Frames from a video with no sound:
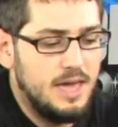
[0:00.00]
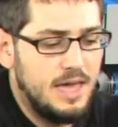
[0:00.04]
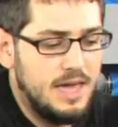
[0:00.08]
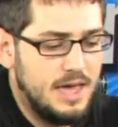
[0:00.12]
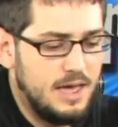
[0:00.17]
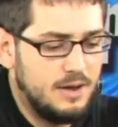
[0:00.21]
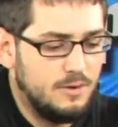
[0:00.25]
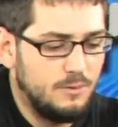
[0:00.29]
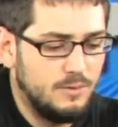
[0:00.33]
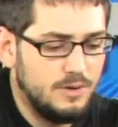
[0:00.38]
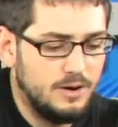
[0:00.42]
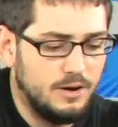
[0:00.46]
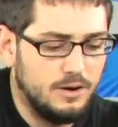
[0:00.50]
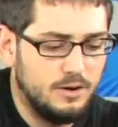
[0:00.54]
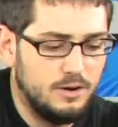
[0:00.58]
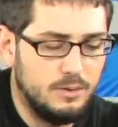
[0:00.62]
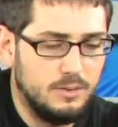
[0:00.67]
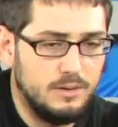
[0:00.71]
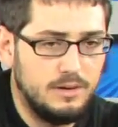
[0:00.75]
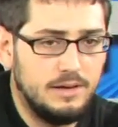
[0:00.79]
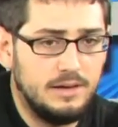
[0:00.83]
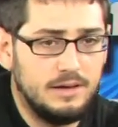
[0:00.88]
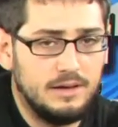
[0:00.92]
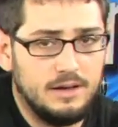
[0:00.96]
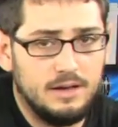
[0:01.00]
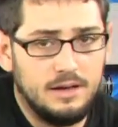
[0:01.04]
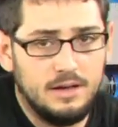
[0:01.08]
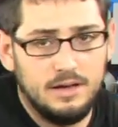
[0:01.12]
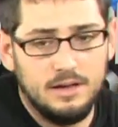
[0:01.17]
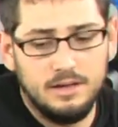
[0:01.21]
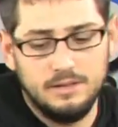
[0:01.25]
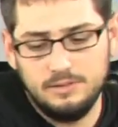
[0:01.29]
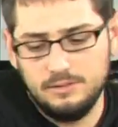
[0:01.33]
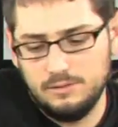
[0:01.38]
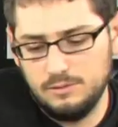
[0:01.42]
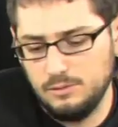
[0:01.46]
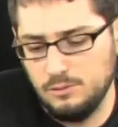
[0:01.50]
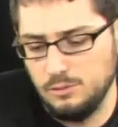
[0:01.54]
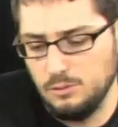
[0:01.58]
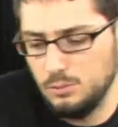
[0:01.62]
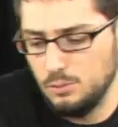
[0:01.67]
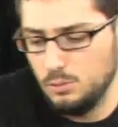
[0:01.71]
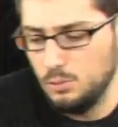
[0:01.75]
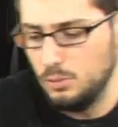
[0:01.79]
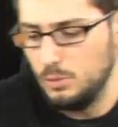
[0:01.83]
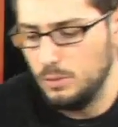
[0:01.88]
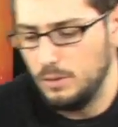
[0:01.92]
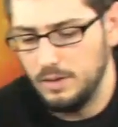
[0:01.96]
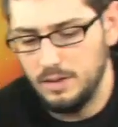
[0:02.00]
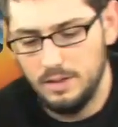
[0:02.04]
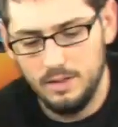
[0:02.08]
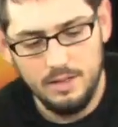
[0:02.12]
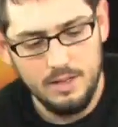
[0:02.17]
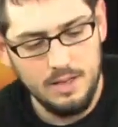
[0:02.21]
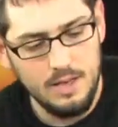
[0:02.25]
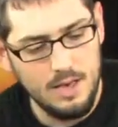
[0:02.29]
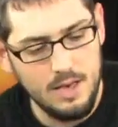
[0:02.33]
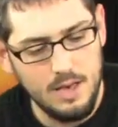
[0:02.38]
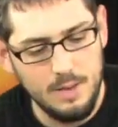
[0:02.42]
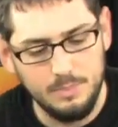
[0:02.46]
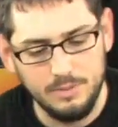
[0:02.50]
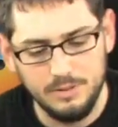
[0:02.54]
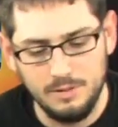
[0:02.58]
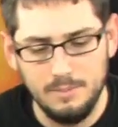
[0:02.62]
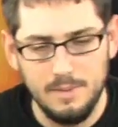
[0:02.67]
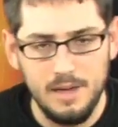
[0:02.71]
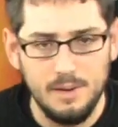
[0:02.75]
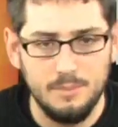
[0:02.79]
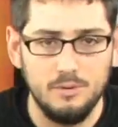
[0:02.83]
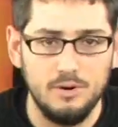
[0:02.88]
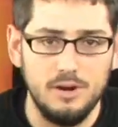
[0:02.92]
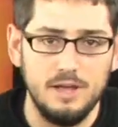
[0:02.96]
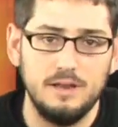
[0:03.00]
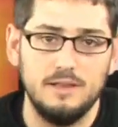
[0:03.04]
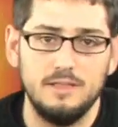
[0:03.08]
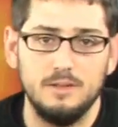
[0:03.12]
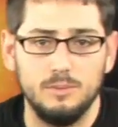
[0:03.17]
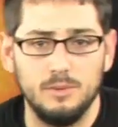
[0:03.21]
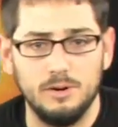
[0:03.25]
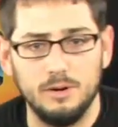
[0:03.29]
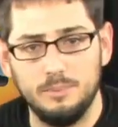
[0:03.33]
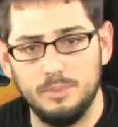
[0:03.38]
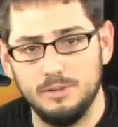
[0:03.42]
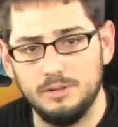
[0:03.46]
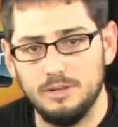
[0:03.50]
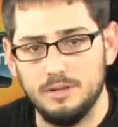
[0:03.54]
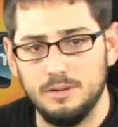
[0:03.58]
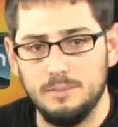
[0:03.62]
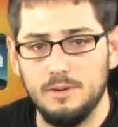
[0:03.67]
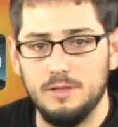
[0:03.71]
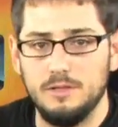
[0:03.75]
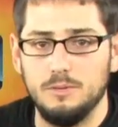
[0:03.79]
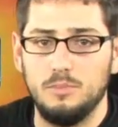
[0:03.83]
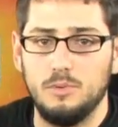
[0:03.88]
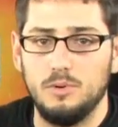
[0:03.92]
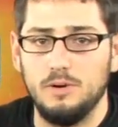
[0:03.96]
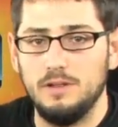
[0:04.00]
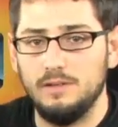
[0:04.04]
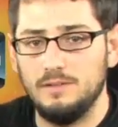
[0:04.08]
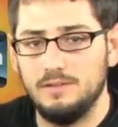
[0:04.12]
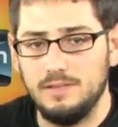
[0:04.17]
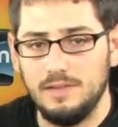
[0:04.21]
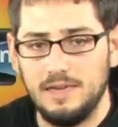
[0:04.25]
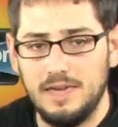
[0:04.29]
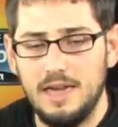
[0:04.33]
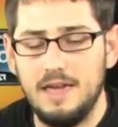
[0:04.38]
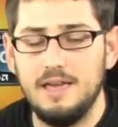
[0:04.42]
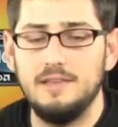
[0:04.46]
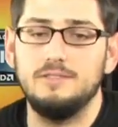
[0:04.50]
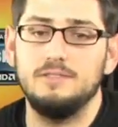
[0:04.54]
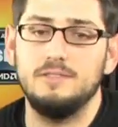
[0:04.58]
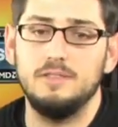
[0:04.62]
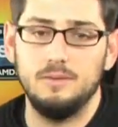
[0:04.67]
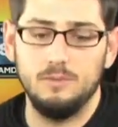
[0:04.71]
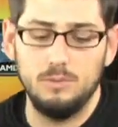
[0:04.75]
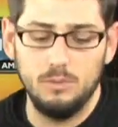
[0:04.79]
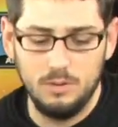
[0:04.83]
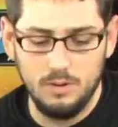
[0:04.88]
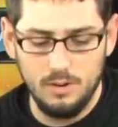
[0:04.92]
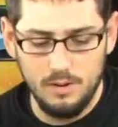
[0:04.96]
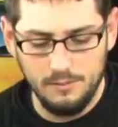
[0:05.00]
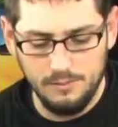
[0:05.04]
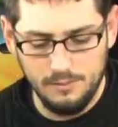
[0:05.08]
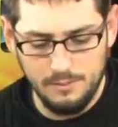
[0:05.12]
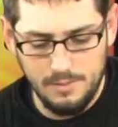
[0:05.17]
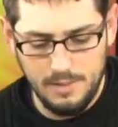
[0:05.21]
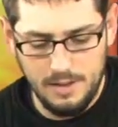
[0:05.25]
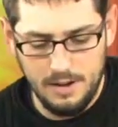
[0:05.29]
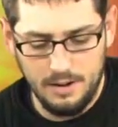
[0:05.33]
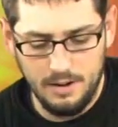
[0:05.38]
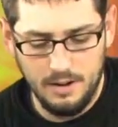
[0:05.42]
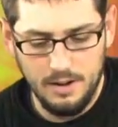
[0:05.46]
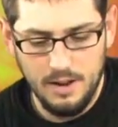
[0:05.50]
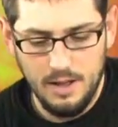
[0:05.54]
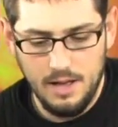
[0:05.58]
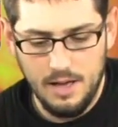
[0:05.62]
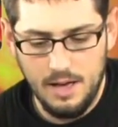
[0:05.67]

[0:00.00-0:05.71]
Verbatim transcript: and we are going to uh, put the memory in, and then we're going to put the motherboard into the case, and then we'll go from there.